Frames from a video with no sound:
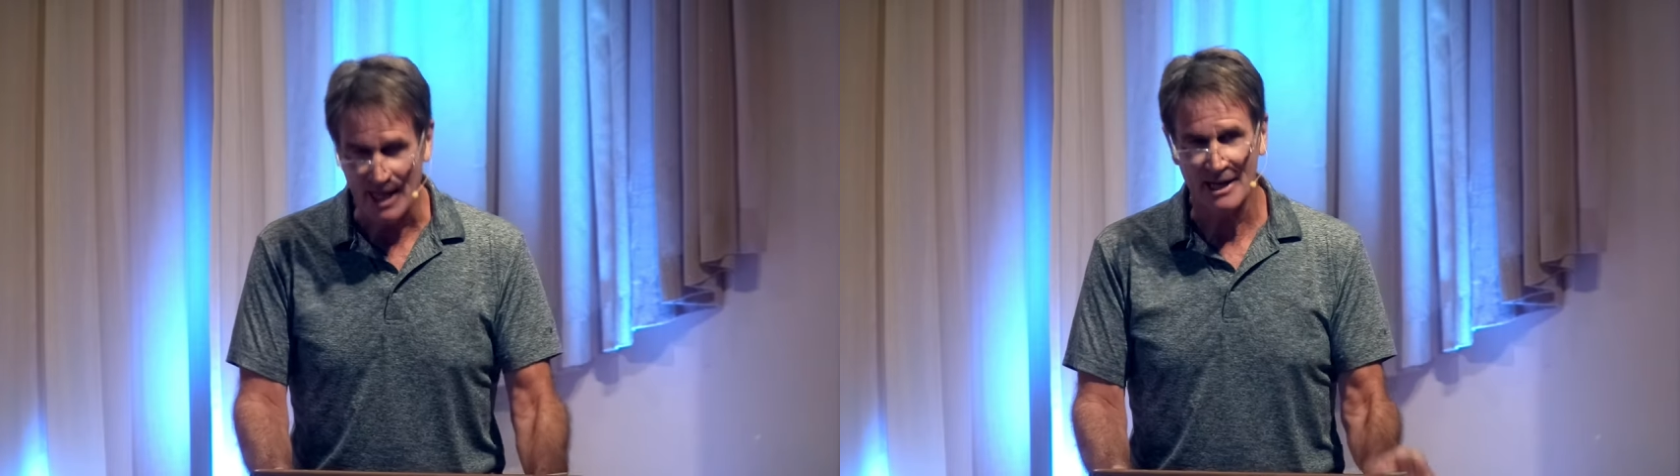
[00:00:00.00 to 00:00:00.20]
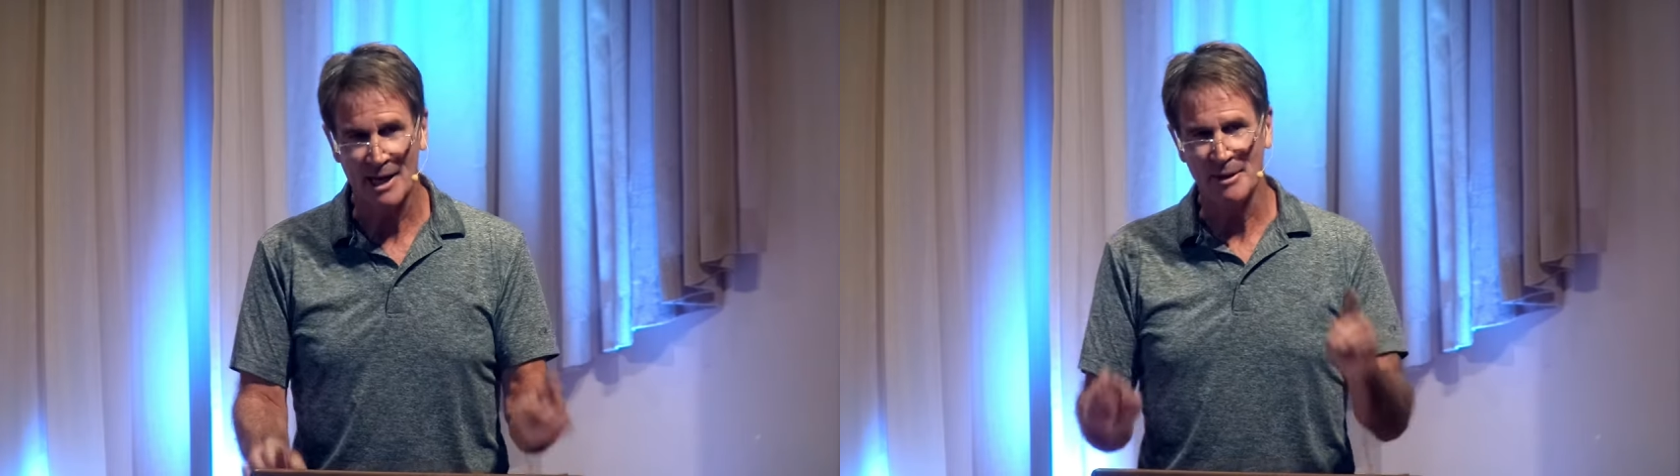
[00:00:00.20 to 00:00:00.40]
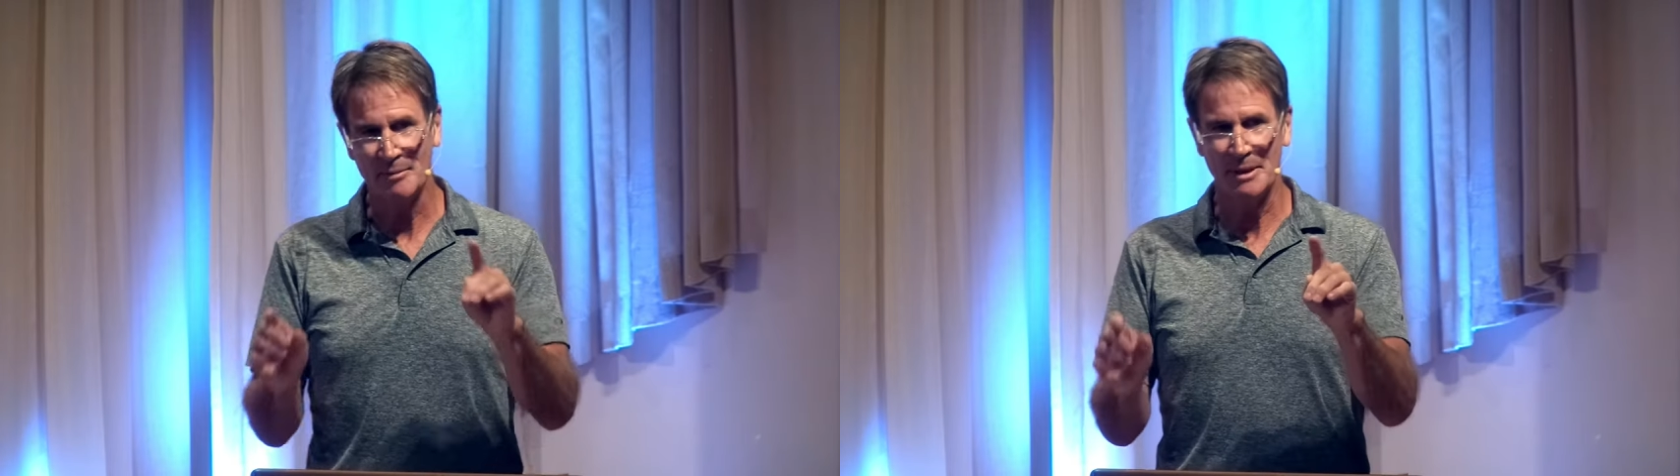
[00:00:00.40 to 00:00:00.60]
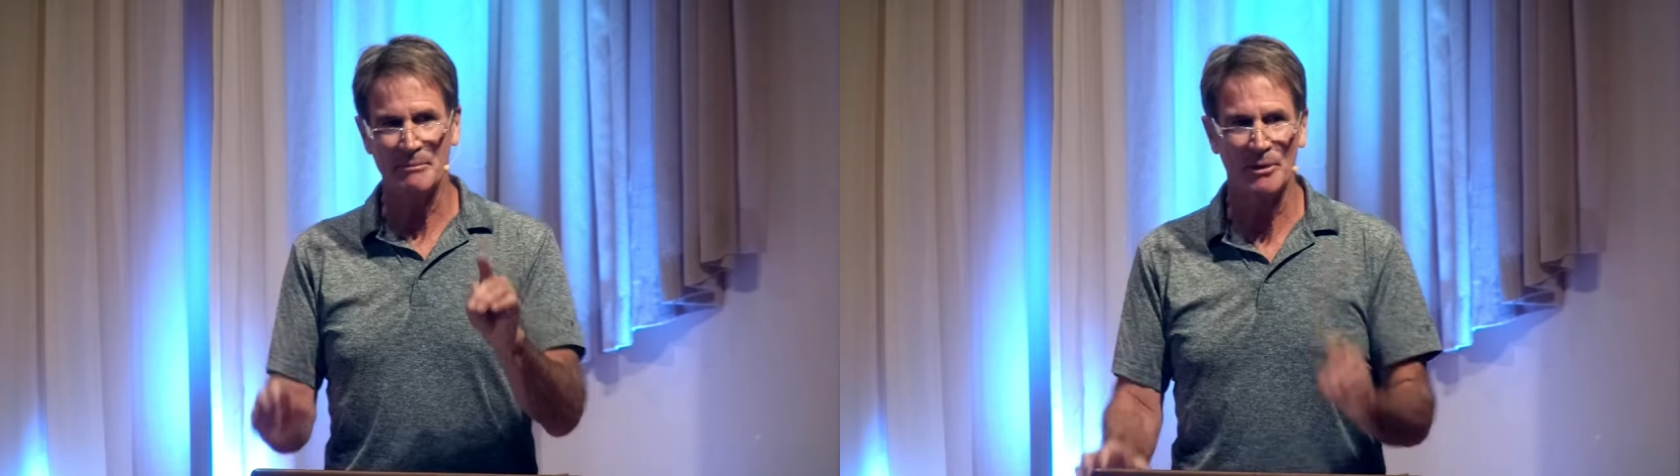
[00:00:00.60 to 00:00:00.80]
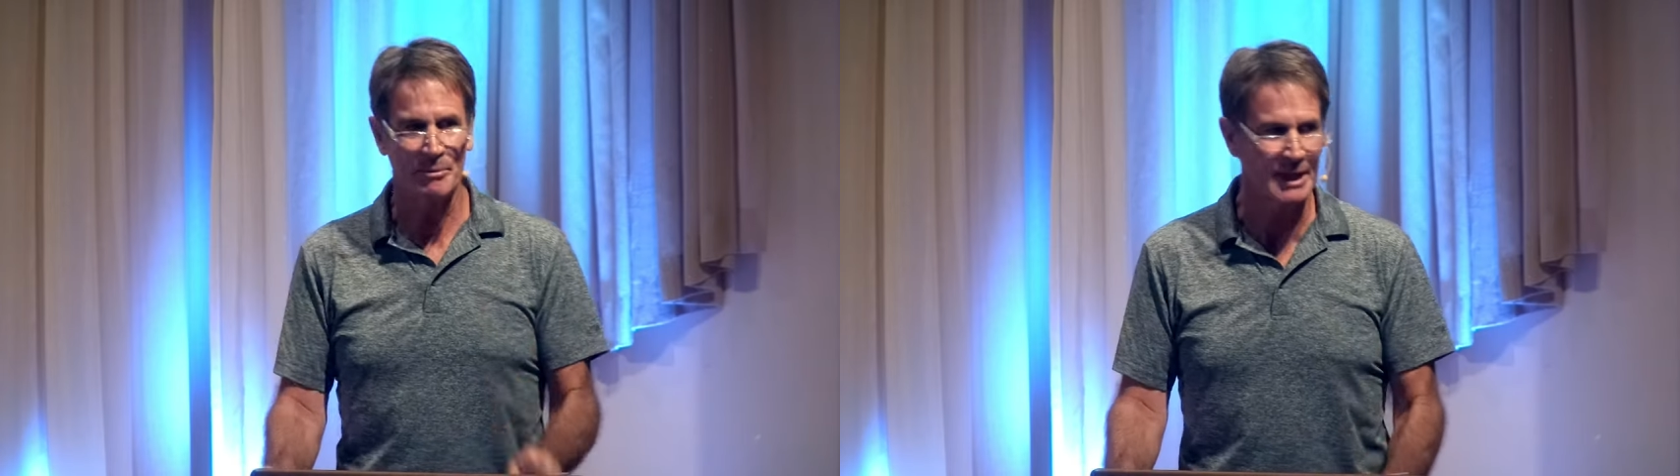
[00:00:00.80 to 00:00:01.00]
And I'm going to be
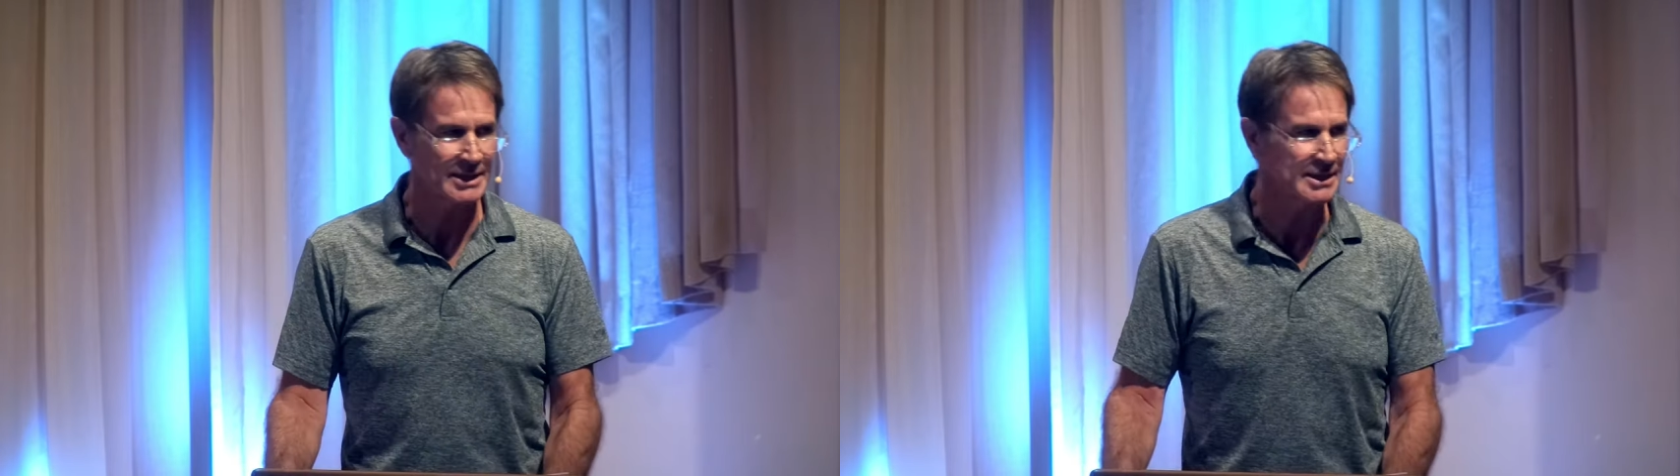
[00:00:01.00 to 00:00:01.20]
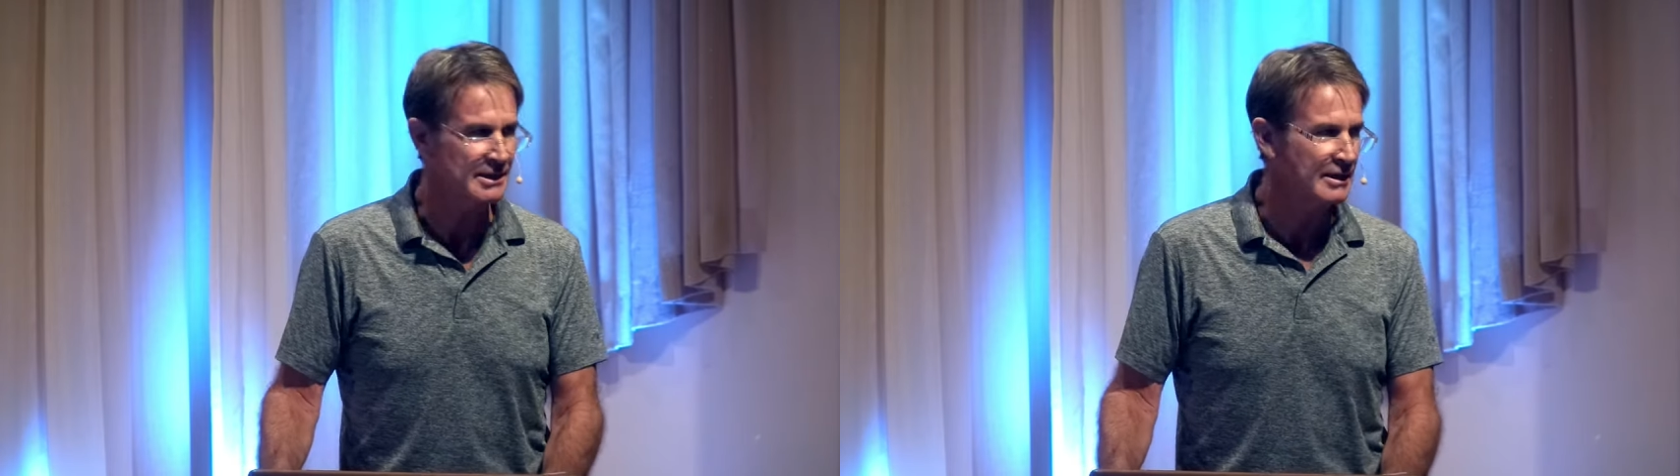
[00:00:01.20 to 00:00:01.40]
more present